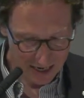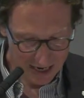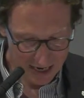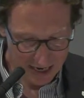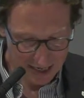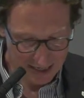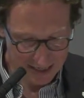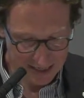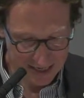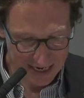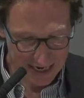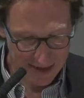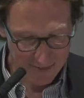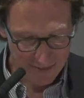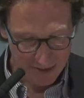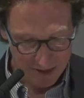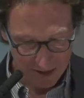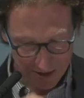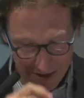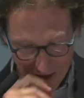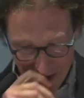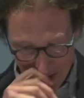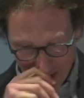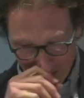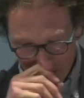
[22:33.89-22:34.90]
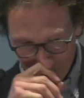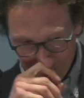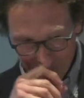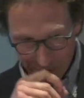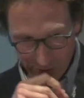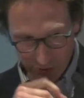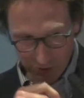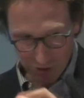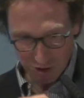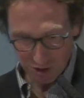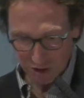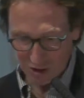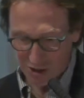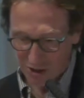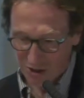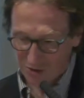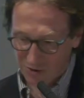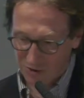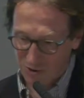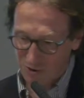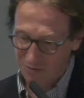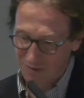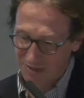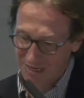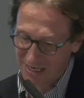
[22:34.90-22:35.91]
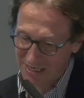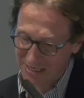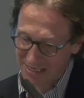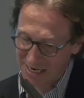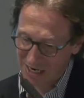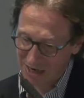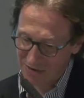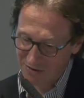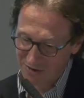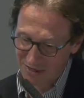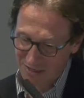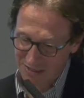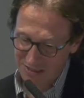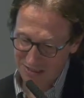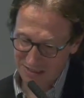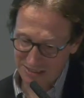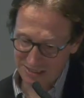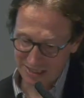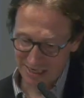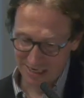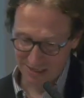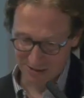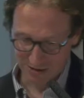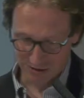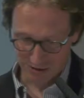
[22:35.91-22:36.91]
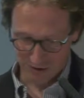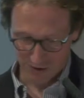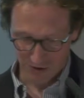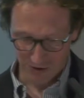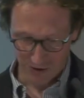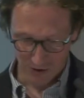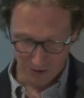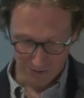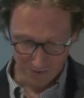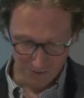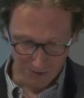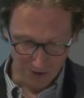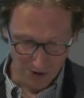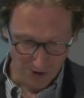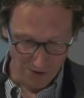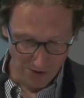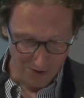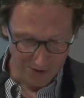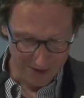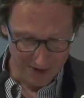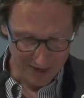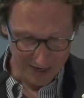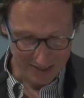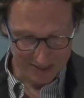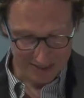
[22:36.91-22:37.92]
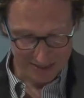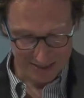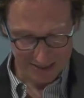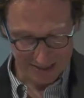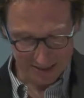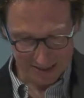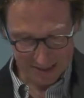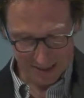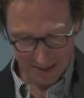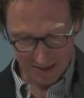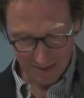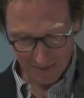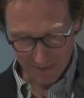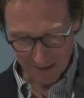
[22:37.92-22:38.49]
and Yemen push humanitarians into urban contexts.